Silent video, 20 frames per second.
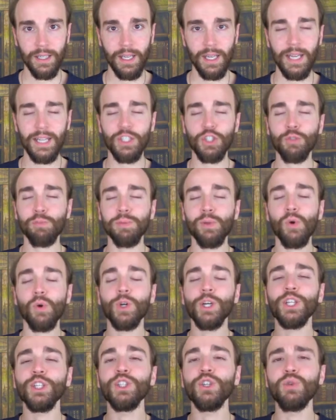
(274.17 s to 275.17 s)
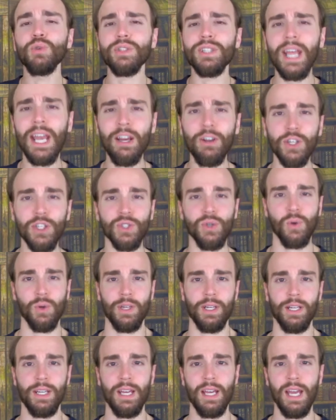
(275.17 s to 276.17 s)
exploring new
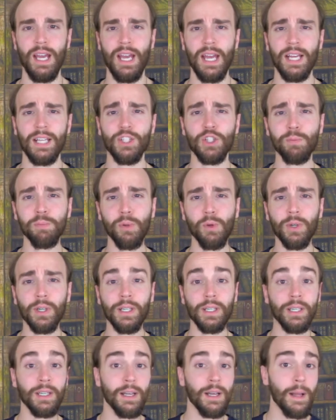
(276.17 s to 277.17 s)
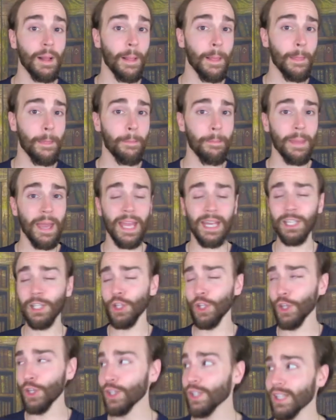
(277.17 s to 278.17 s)
territory, exploring and
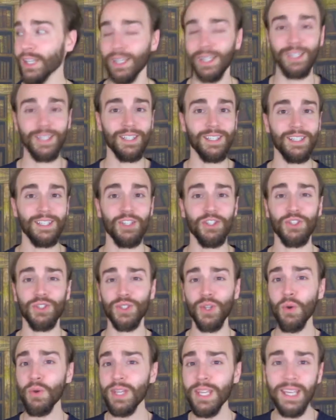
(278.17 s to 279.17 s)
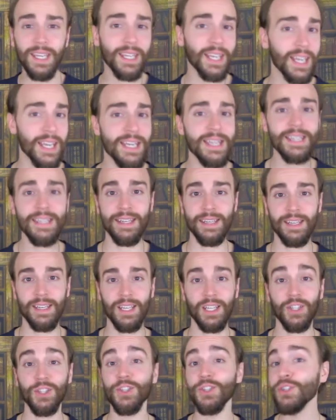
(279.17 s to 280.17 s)
learning, soaking in
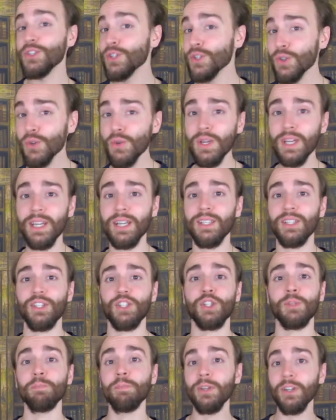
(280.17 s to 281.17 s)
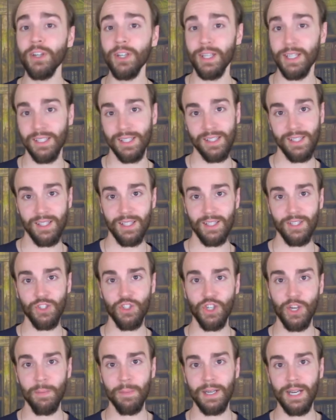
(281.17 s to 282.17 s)
new experiences,
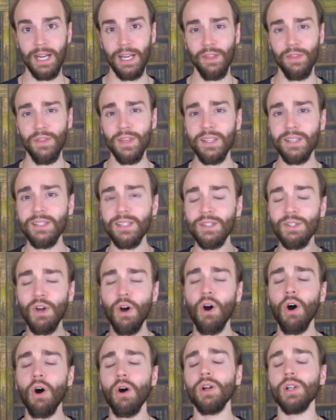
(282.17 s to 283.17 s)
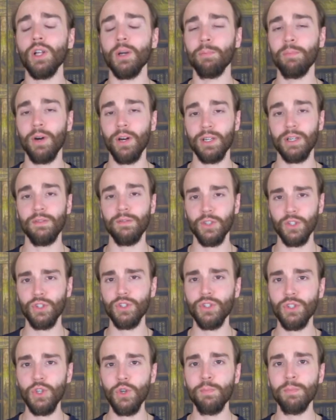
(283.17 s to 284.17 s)
Gemini. This is all a part of your
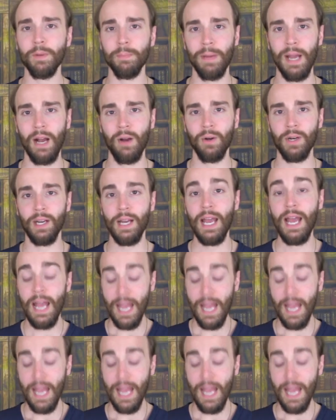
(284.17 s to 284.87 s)
superpower.